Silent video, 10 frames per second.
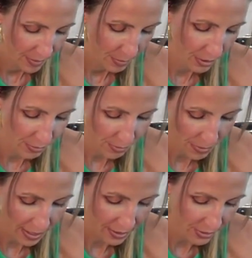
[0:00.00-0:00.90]
Put it
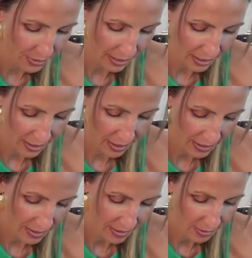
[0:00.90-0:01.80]
right underneath.
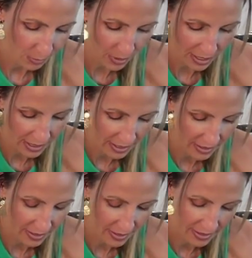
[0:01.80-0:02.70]
Why
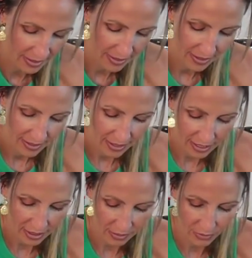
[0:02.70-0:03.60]
not?
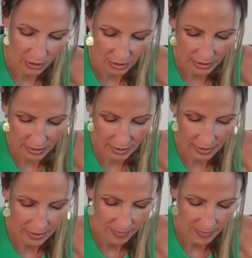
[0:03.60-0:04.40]
I love garlic.